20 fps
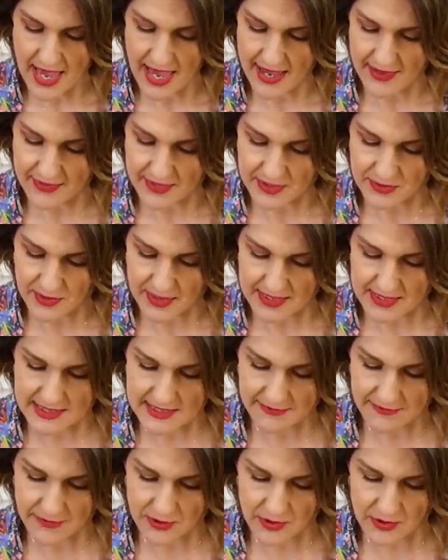And the
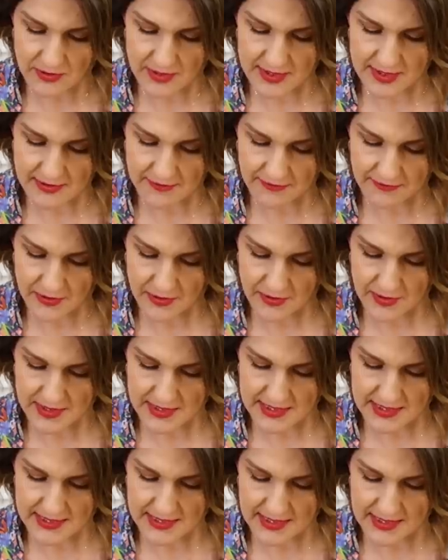24 is a
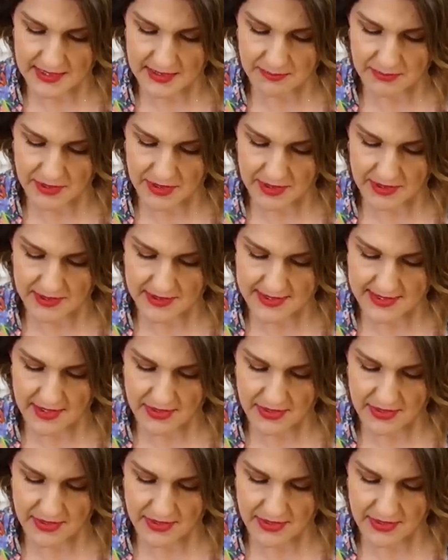46 bust,